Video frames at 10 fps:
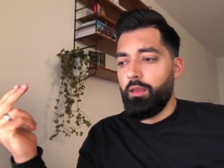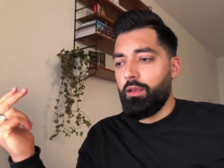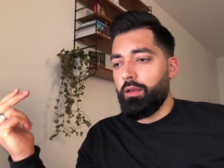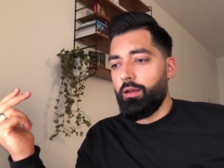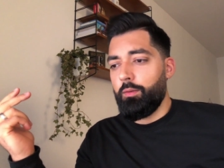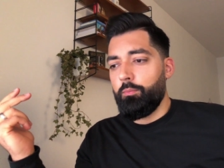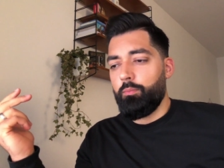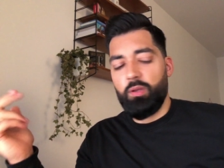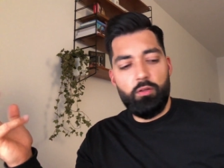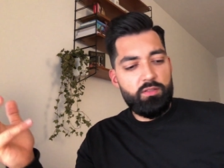um,
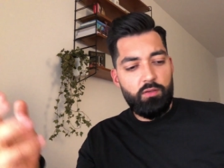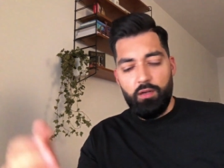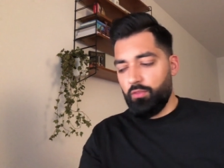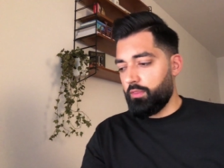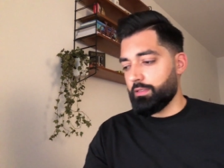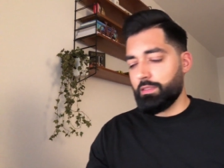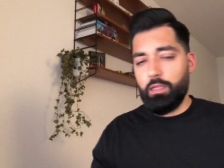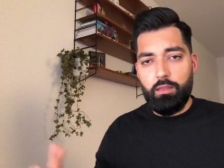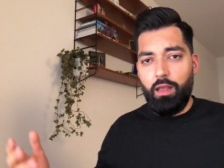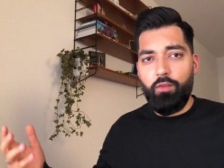but also other things
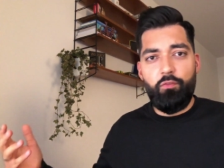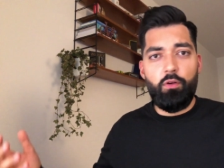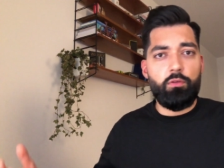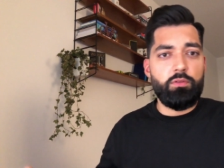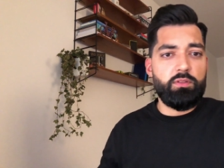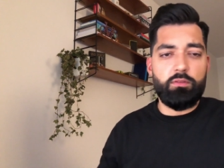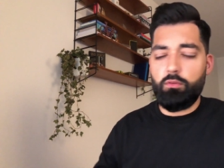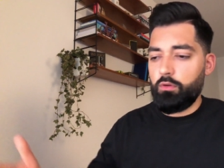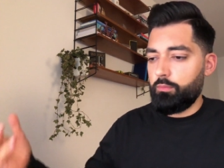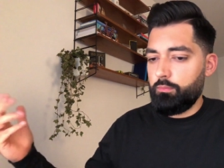like iPhones
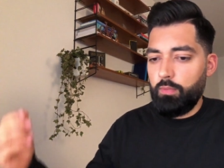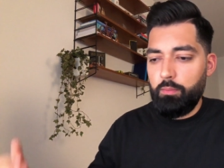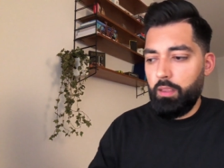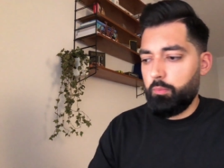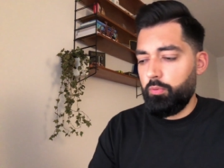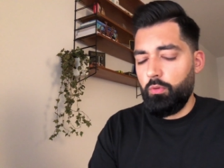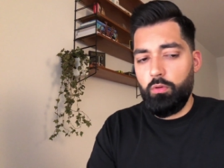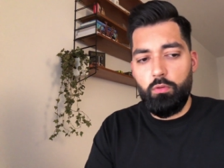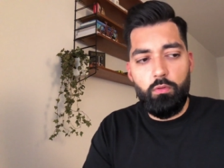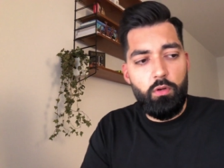or my
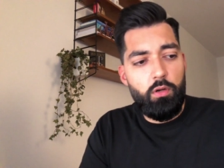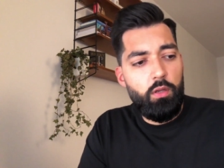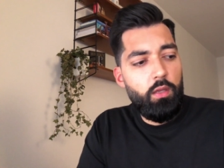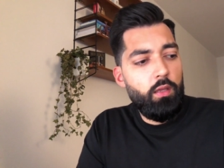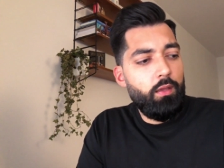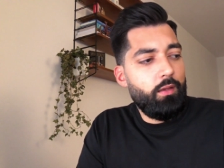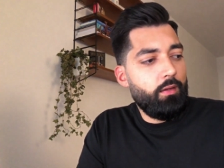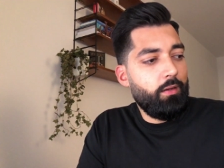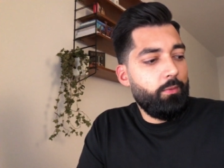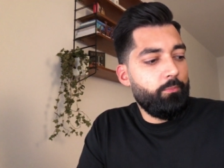MacBook or
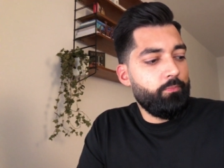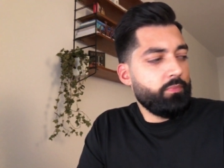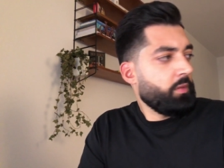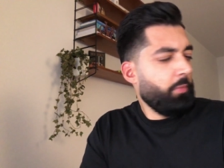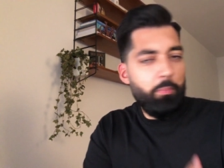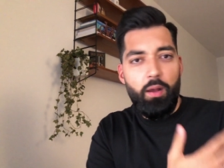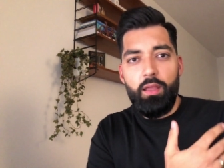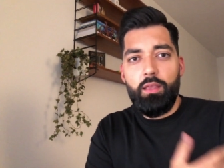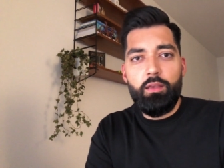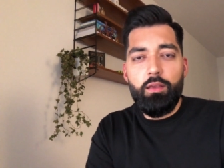um, my
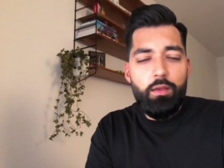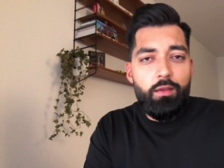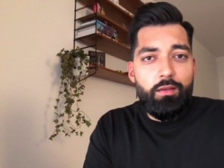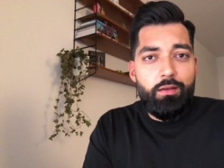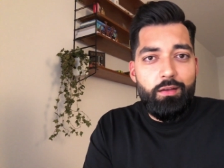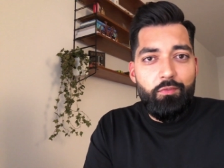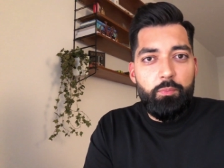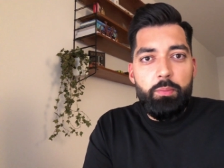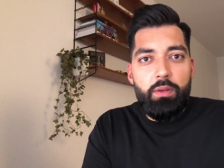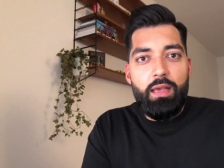bike. Uh, if
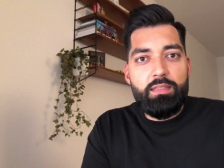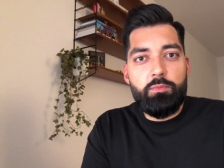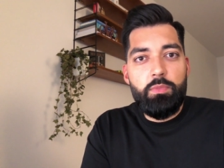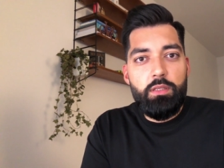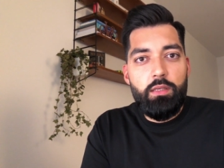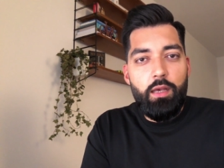people ask me,